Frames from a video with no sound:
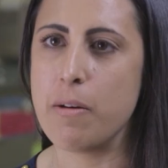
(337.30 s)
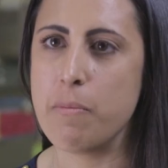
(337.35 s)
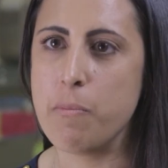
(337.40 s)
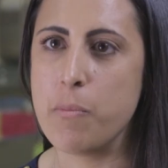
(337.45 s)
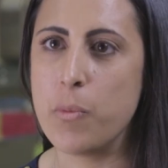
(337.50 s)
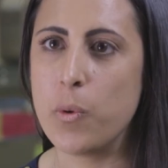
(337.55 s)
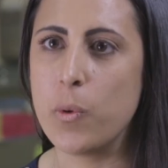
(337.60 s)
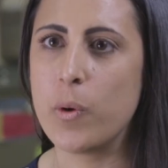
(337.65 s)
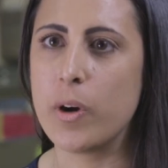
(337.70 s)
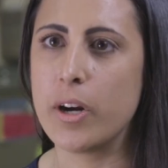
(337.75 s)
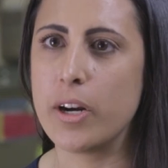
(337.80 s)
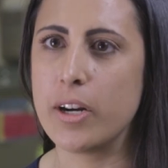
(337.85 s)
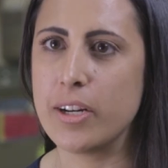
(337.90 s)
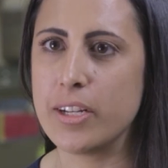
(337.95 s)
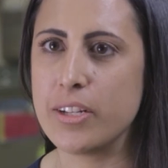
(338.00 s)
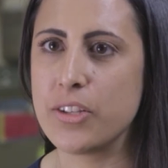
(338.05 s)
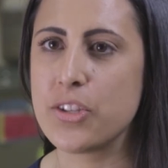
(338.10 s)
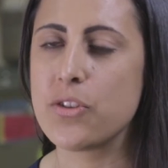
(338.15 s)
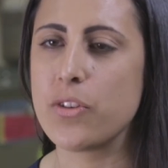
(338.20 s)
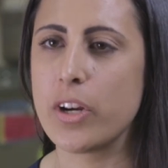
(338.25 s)
more
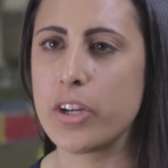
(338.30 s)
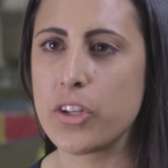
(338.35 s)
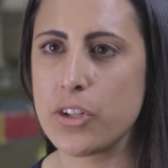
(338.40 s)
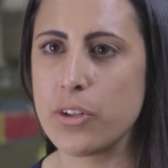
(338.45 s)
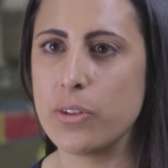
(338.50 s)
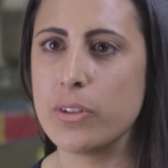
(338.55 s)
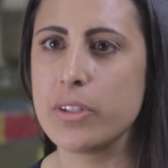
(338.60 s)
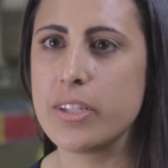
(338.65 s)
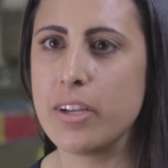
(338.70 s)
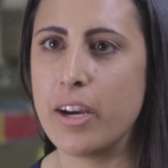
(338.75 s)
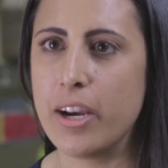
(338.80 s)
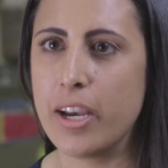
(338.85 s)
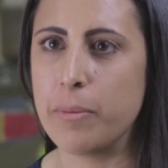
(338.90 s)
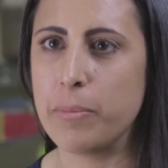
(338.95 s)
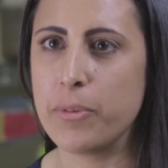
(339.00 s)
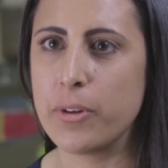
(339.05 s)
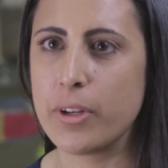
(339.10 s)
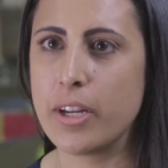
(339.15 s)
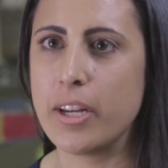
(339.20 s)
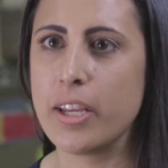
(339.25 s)
instructional time.
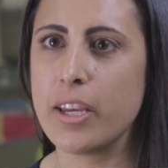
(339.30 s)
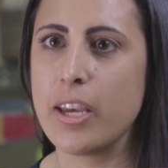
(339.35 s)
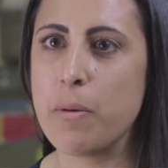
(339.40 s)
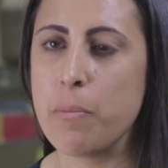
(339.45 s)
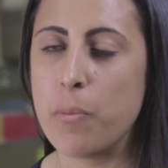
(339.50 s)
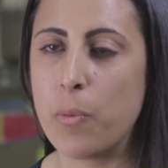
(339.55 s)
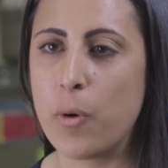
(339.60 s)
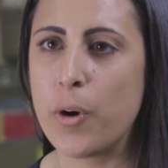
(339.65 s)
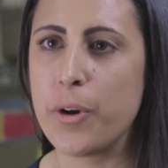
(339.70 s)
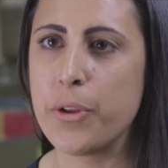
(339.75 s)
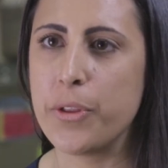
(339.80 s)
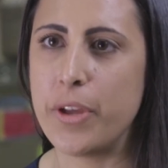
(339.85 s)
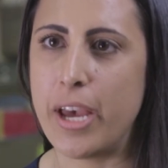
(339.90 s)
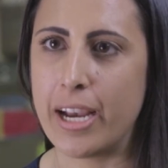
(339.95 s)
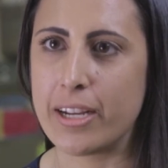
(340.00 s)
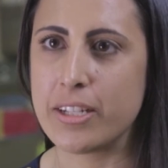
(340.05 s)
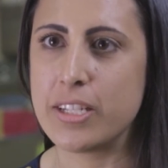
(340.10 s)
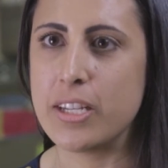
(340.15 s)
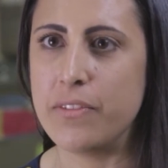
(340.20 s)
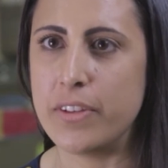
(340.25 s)
You're going to get more
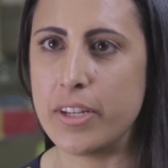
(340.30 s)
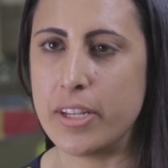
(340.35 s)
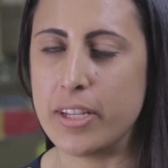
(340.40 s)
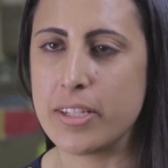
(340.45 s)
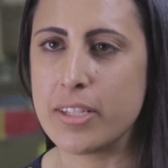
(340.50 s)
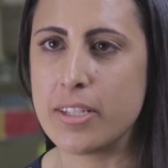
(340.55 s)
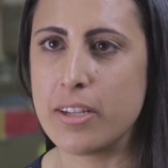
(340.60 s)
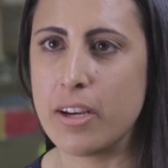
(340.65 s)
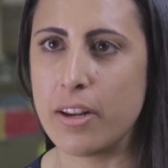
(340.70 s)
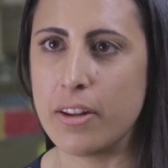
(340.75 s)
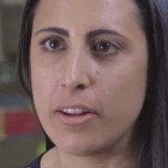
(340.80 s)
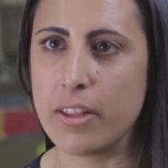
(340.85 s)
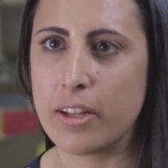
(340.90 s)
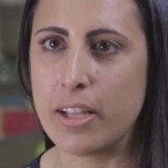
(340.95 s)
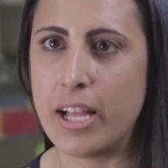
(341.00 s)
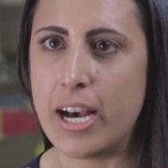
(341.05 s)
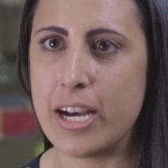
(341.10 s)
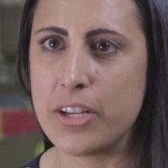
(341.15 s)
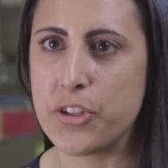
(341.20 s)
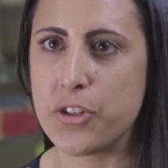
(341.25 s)
activities done in the
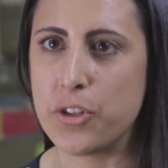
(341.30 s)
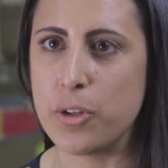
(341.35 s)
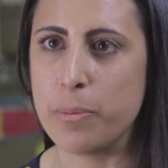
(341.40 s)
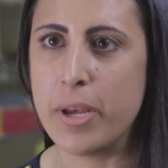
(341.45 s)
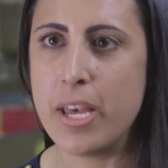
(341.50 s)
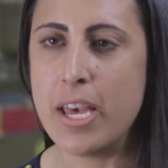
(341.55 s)
classroom.